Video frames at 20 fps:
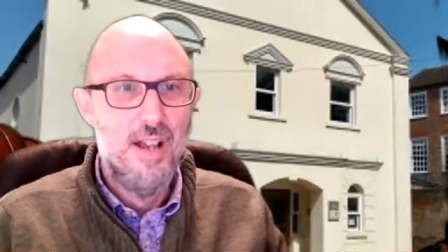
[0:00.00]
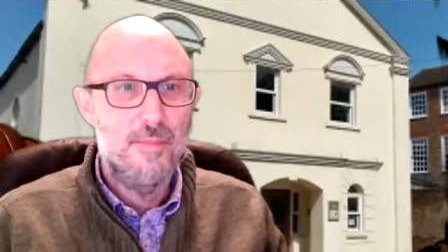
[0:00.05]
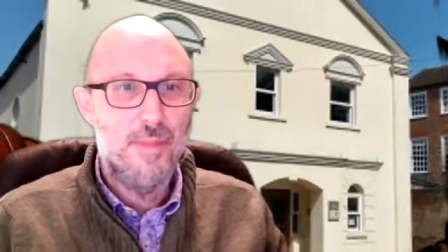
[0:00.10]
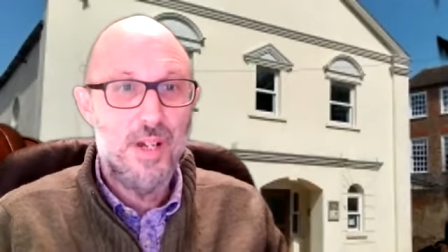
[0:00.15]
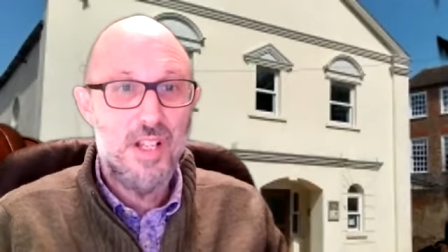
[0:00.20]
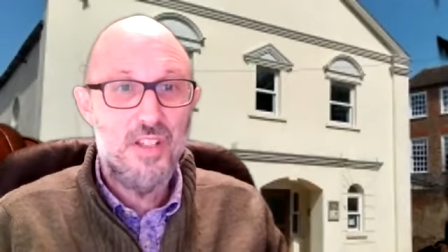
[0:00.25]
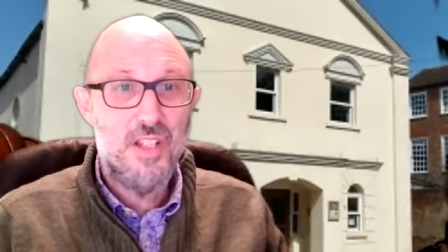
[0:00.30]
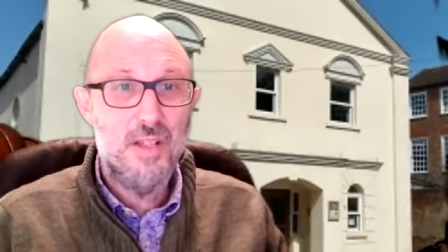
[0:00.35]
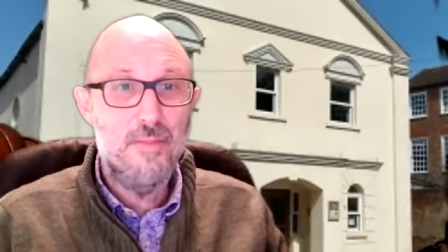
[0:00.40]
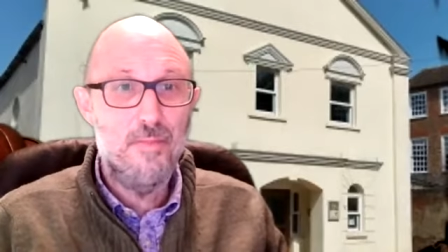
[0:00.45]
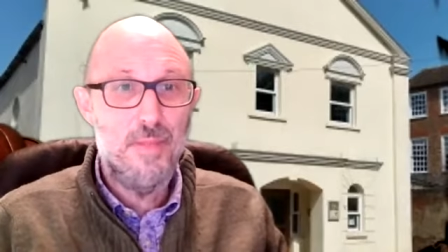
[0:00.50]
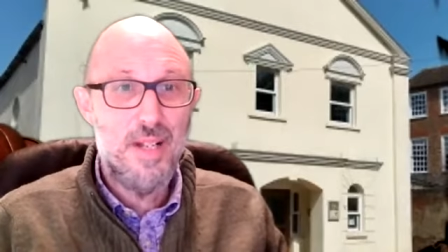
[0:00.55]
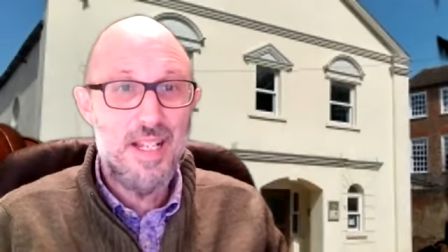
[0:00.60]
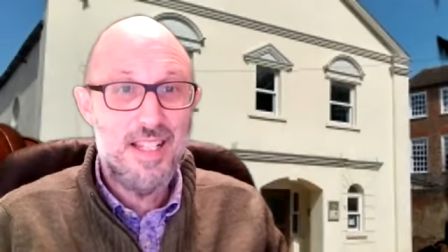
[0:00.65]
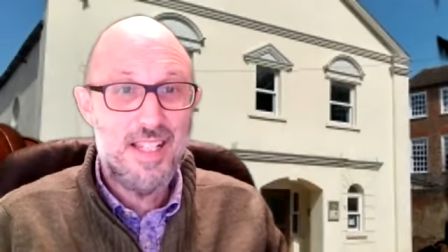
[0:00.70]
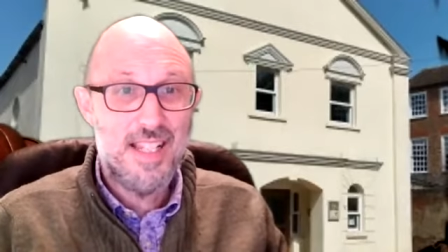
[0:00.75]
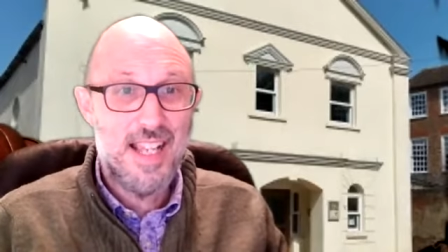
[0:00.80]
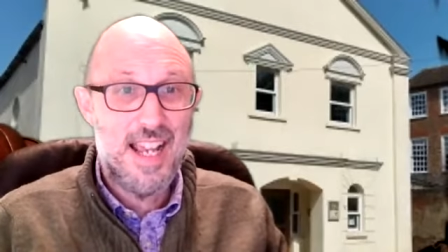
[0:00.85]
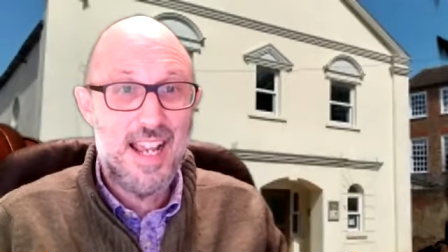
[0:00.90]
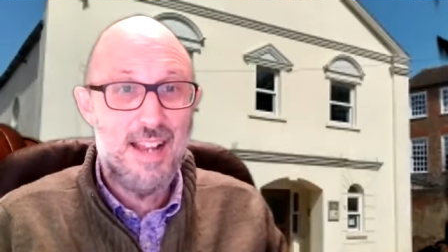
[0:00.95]
by
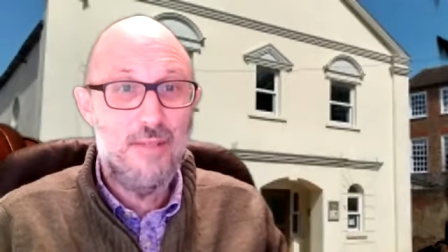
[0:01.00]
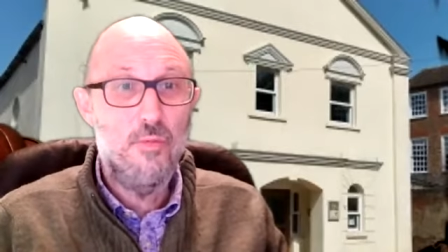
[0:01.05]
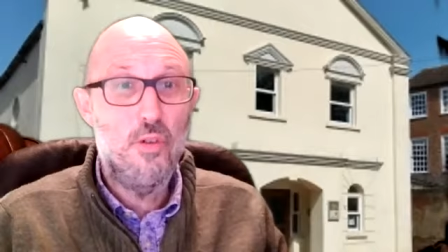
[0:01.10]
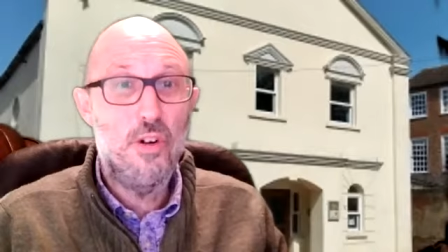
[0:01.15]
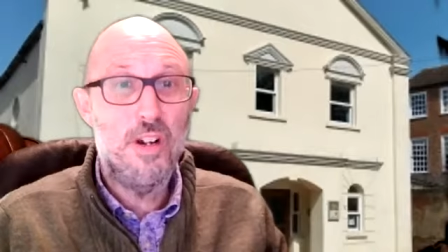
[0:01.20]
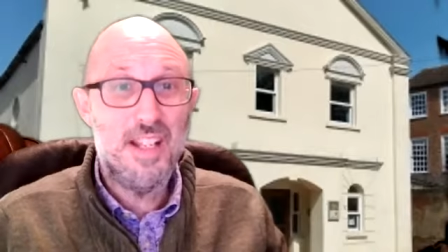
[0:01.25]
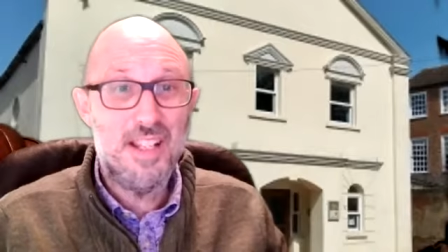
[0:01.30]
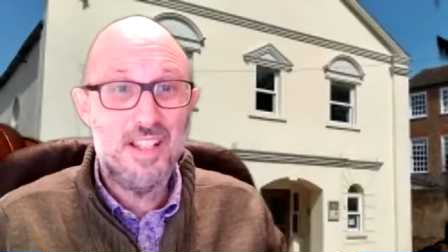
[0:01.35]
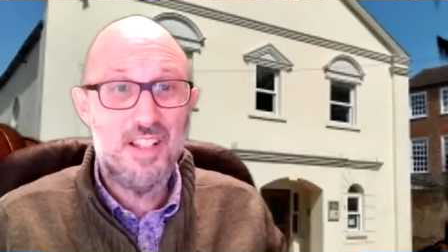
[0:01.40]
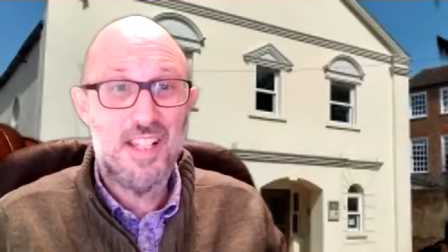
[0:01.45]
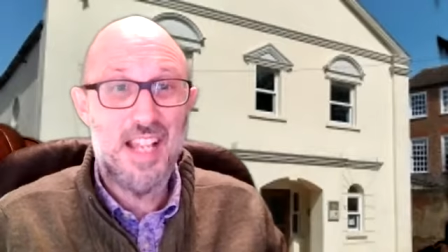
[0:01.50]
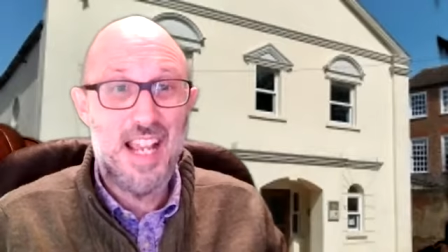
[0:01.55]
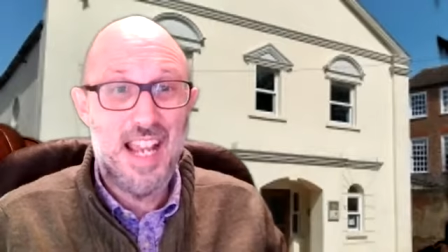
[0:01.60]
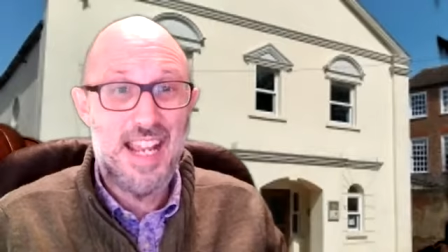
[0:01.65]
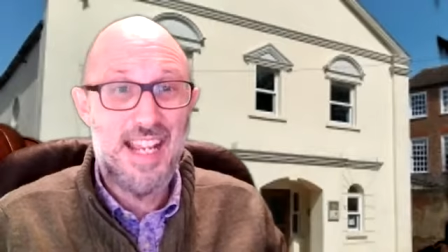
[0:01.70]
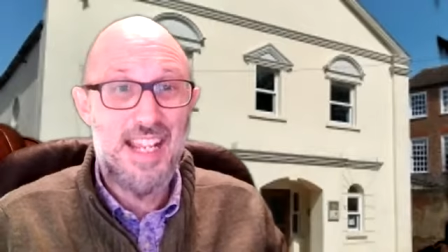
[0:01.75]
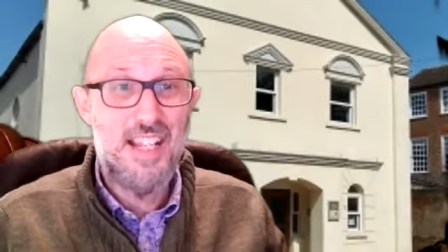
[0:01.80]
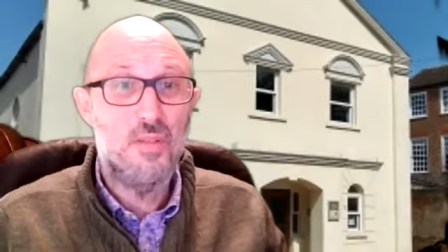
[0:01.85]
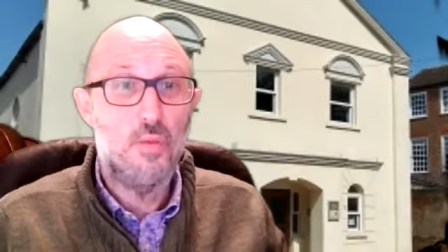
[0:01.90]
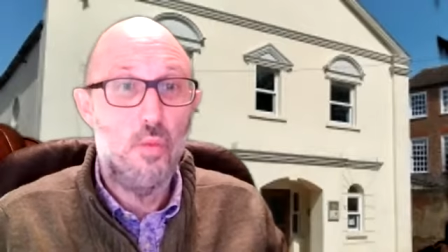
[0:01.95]
simply saying what it's
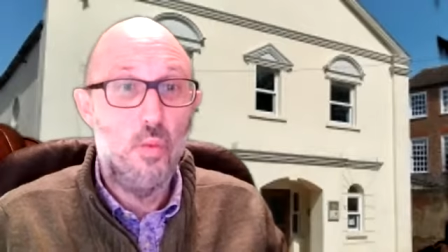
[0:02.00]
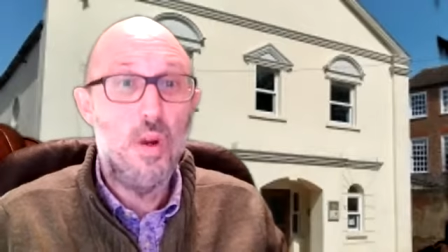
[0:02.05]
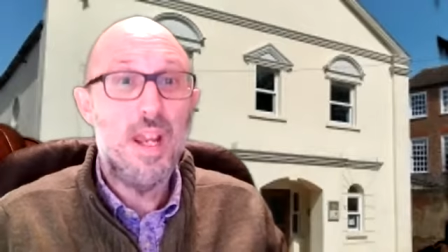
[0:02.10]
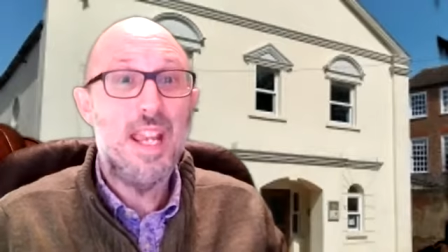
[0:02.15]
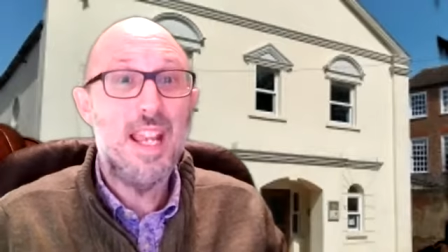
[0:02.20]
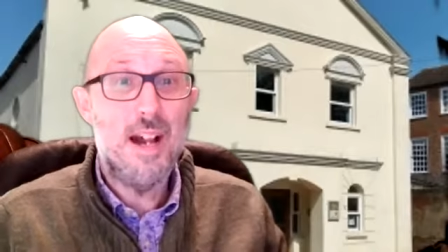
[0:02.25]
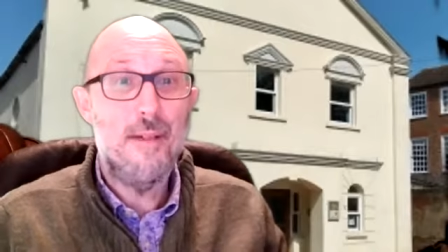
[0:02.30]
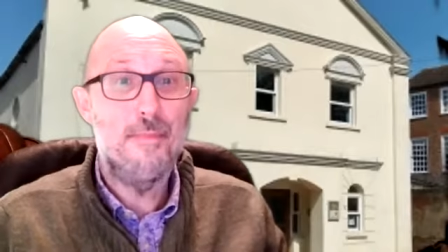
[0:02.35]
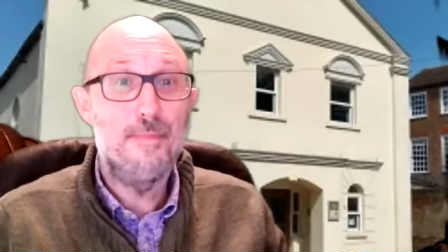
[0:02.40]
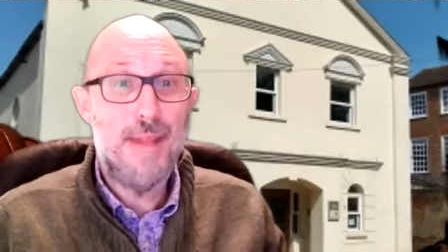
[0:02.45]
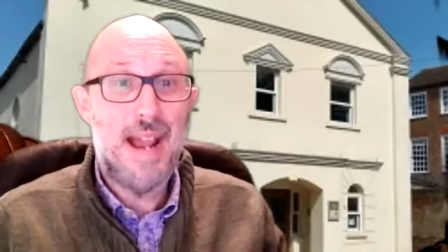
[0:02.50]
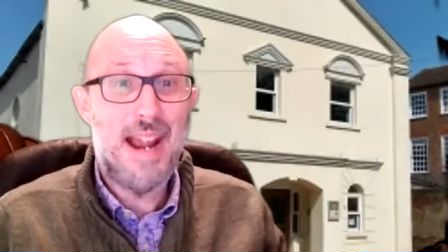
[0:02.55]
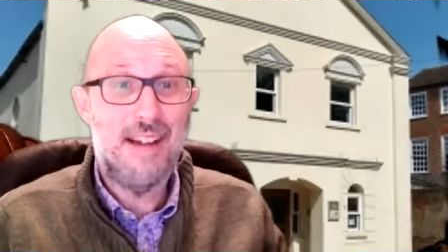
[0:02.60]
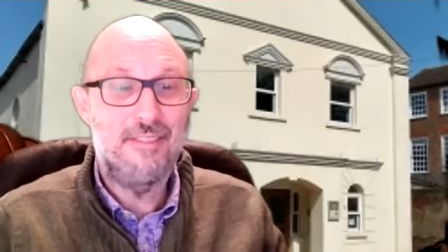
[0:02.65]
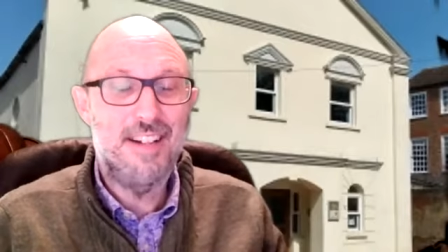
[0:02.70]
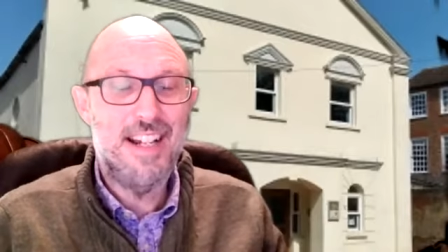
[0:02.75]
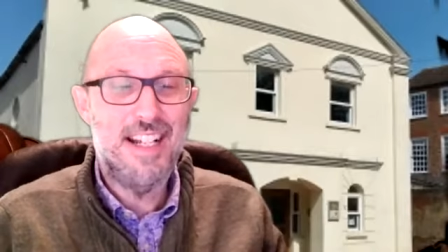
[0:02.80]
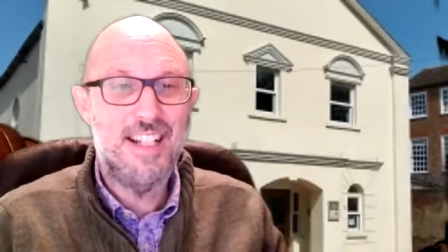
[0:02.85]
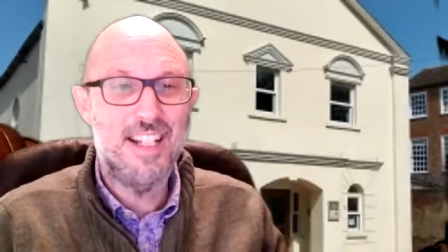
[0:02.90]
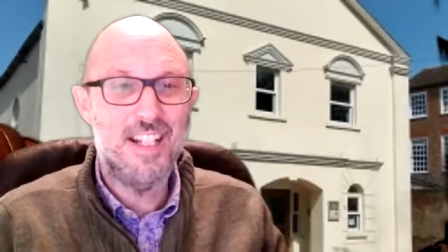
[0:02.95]
saying is we are
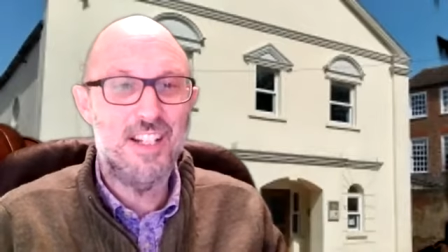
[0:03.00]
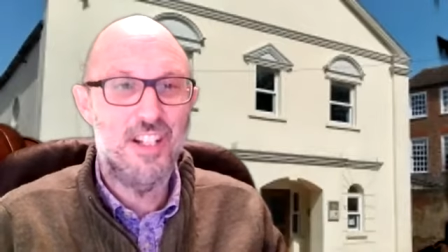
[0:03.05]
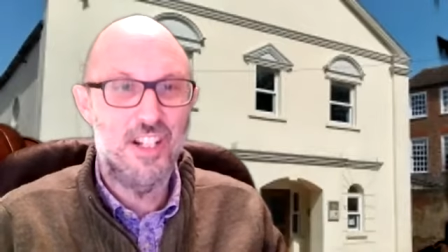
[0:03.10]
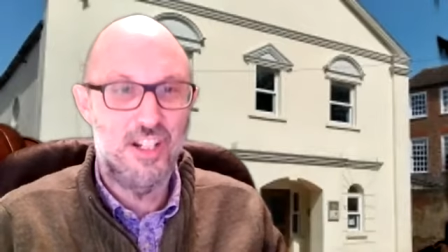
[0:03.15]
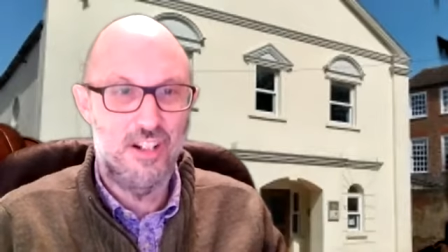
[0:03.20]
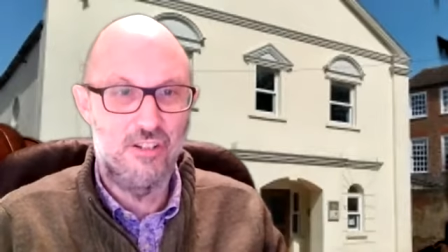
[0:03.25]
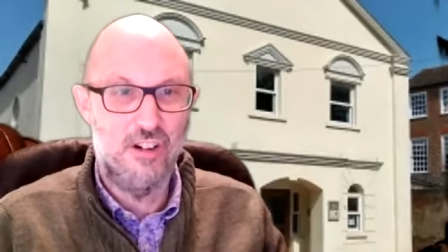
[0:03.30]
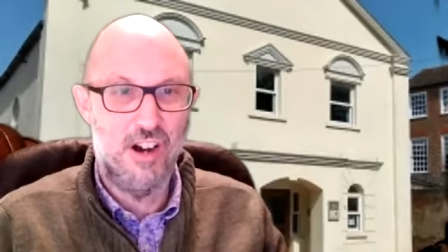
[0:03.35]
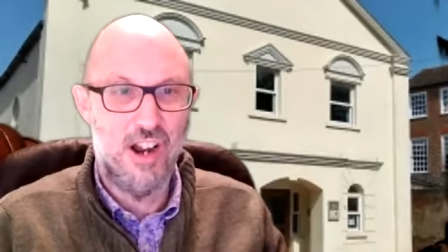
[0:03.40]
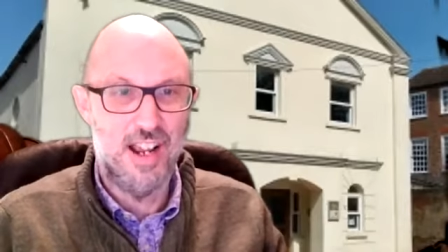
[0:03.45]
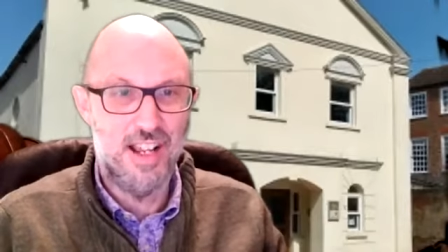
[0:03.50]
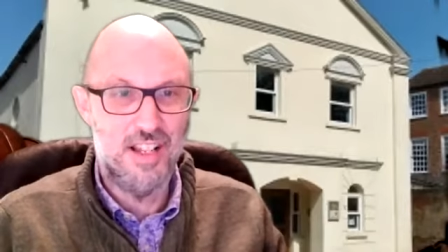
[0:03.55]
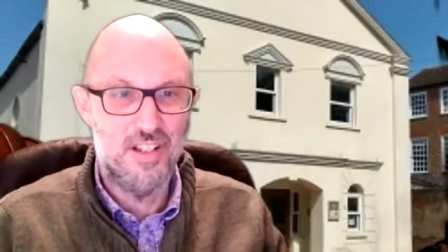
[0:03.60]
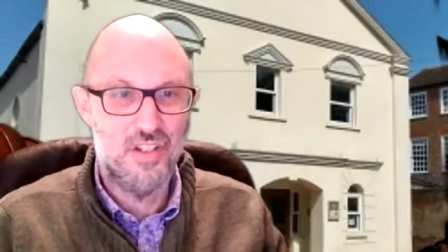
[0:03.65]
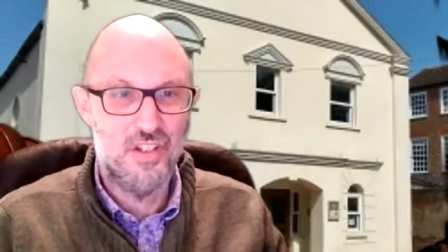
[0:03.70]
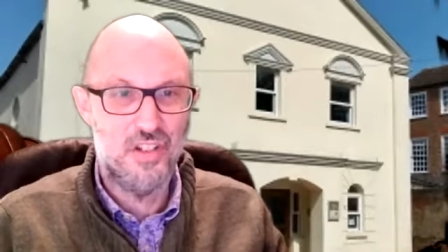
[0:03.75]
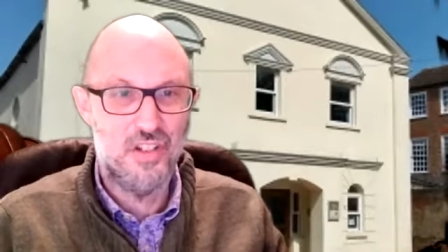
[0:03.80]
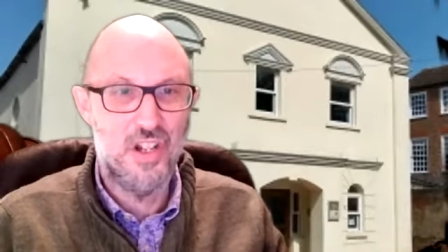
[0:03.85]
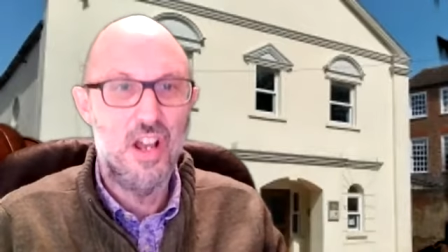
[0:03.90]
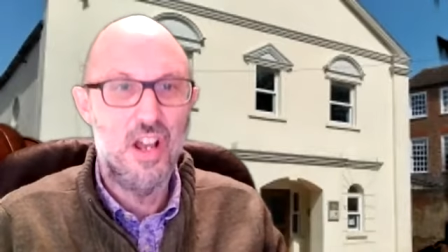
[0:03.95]
married to
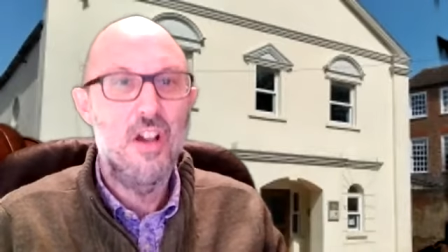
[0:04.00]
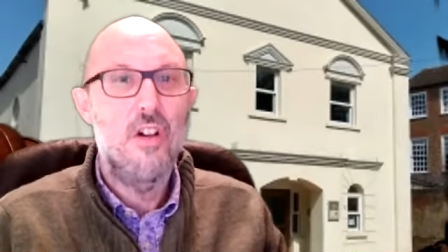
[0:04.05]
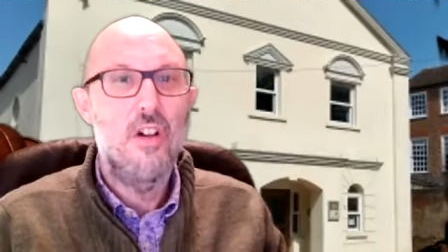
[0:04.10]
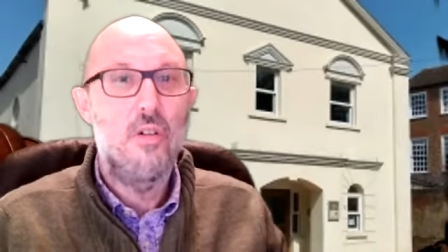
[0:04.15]
Christ.